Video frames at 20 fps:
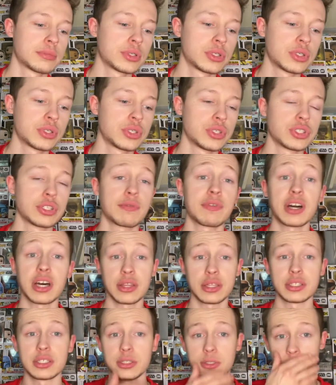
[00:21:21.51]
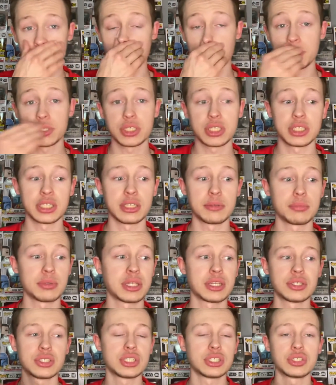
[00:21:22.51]
Because the father didn't agree, but she did. But
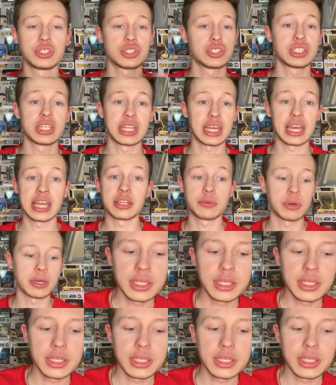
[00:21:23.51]
then she just did it anyway.